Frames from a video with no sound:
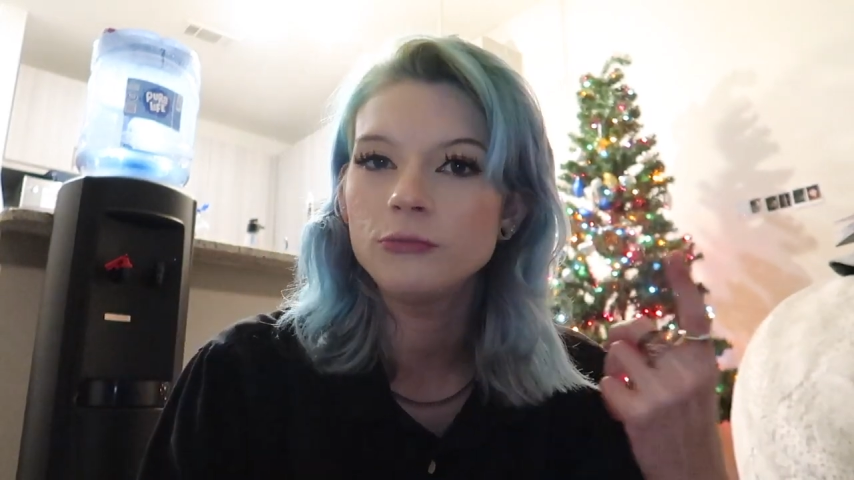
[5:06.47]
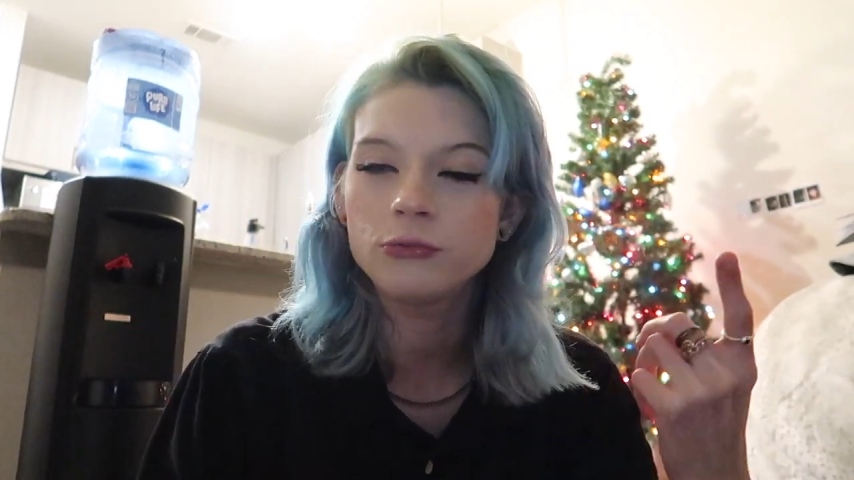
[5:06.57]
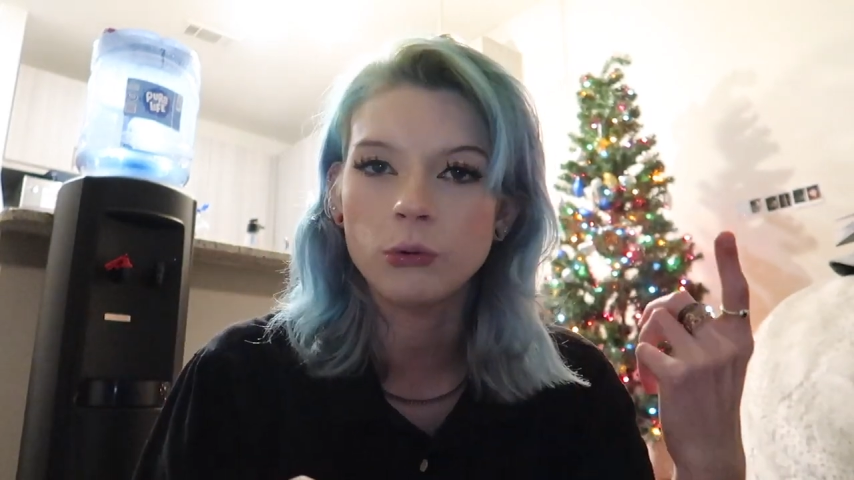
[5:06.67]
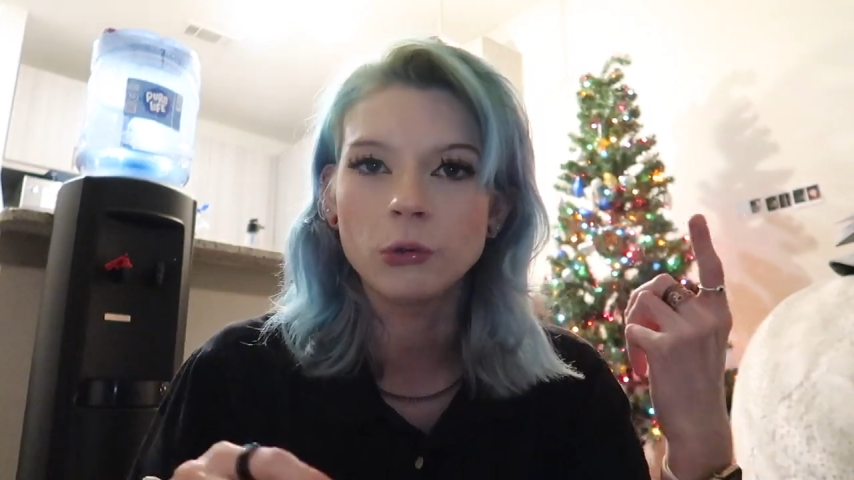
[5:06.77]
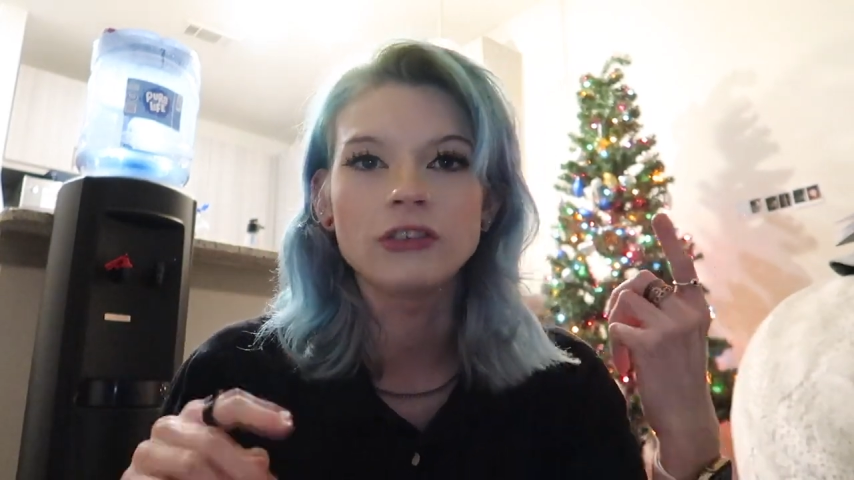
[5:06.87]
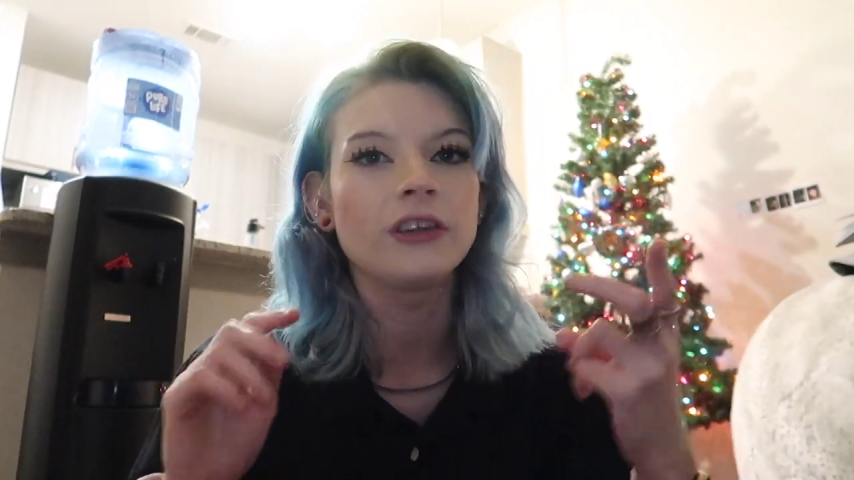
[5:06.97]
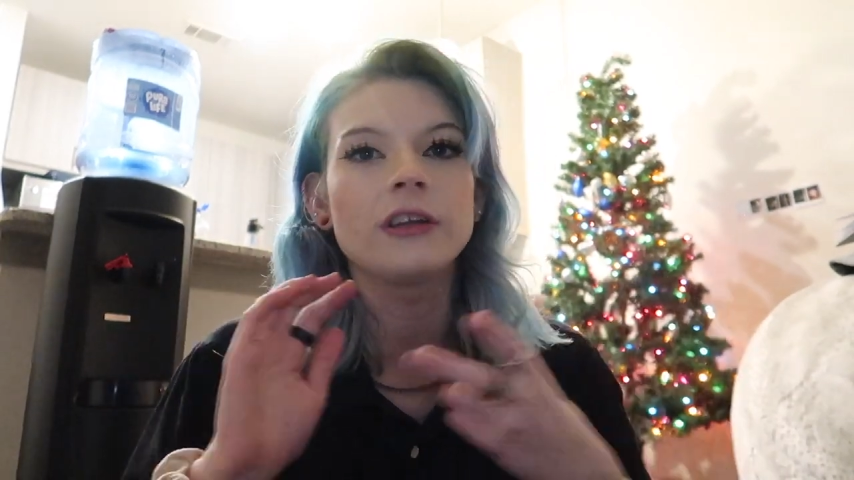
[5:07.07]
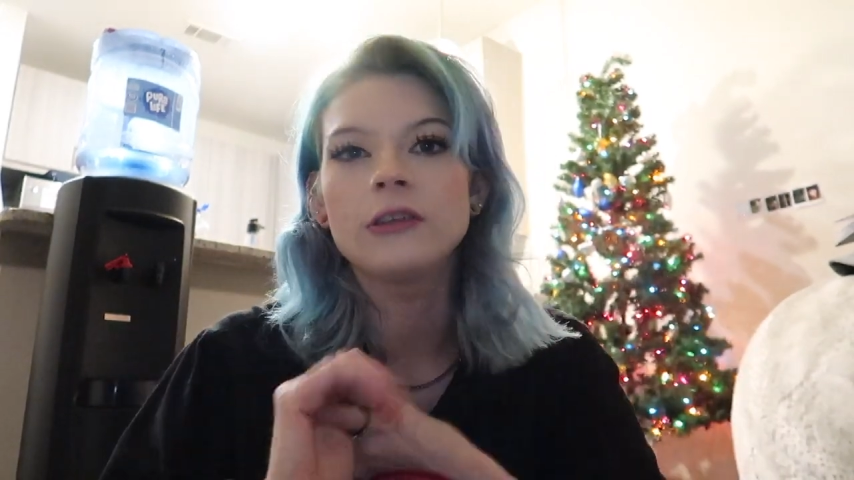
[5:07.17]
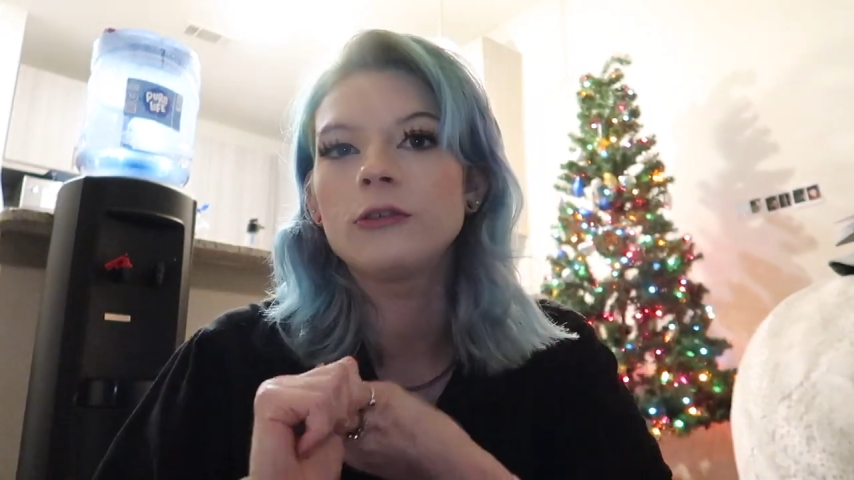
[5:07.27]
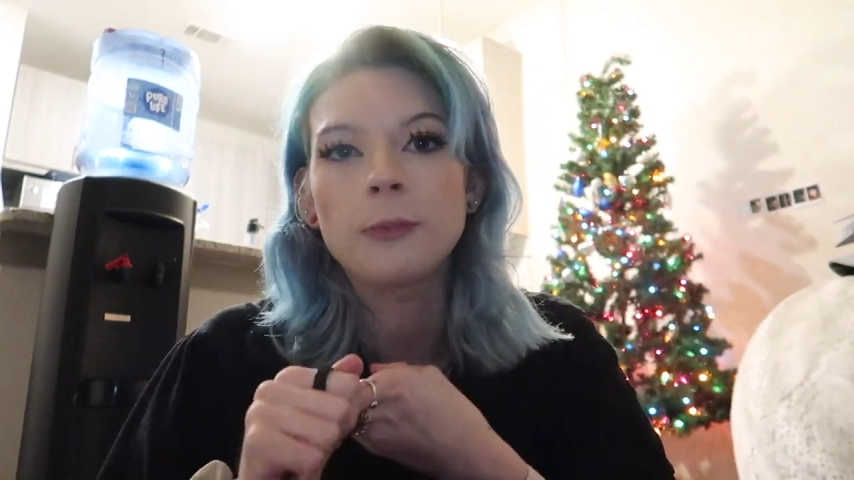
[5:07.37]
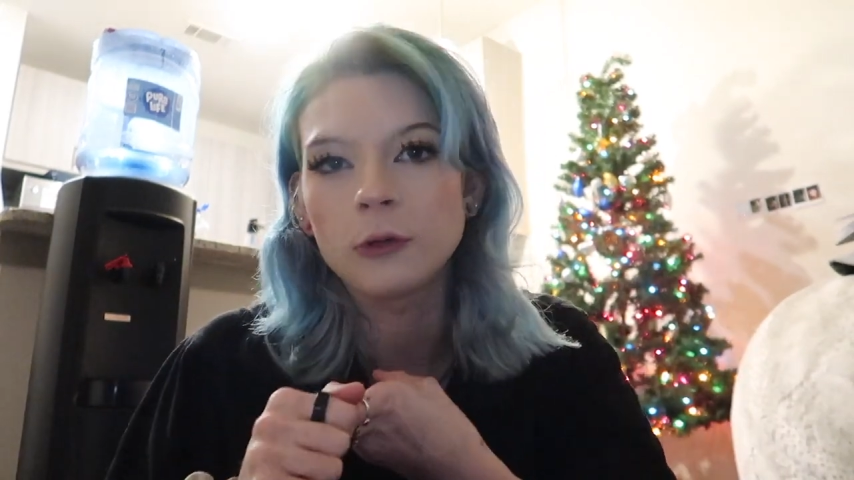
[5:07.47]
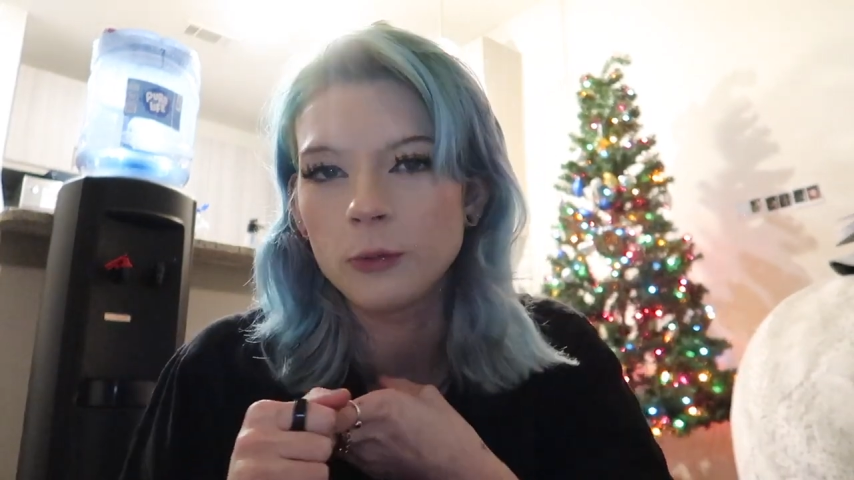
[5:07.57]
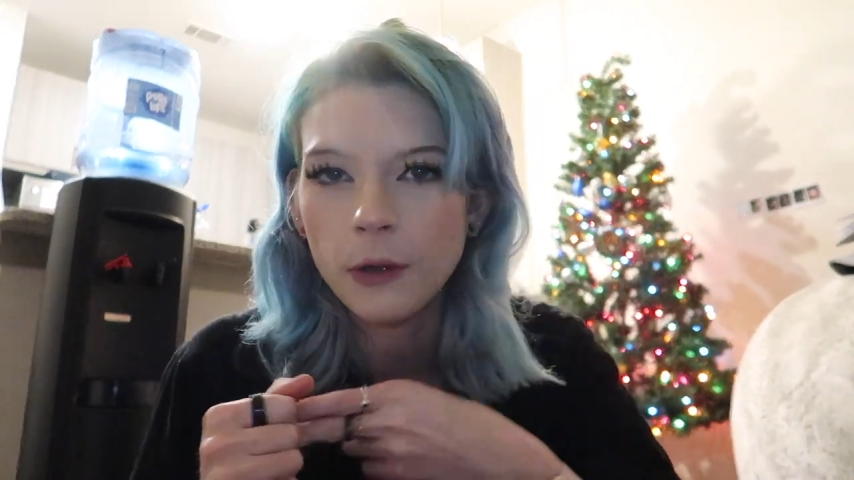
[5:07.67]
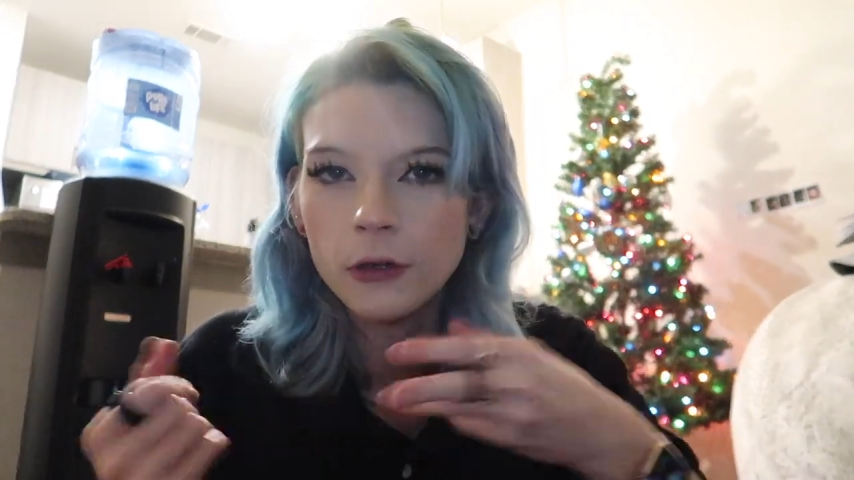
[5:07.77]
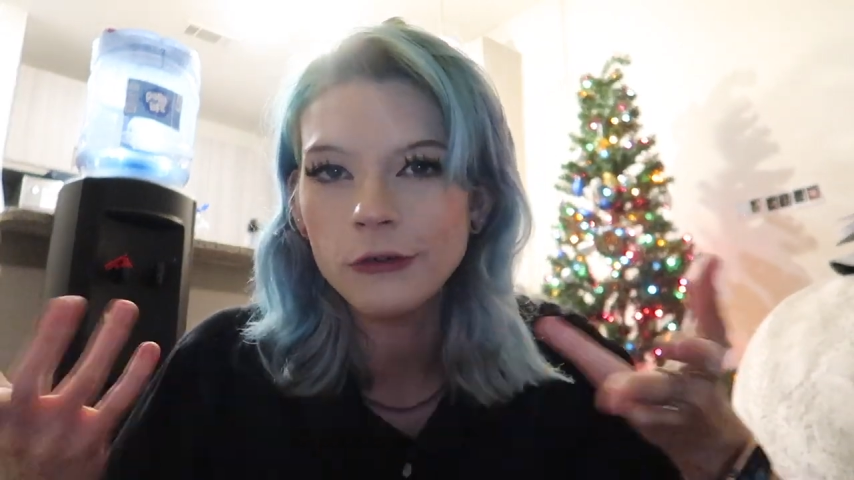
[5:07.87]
shorts and the sports bra,